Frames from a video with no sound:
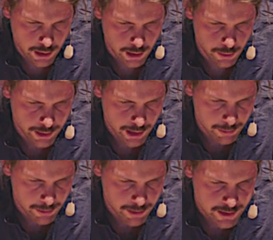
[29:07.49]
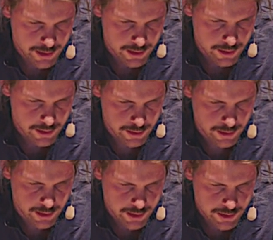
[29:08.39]
Oh yeah, maybe it's
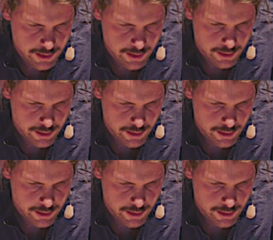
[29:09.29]
this.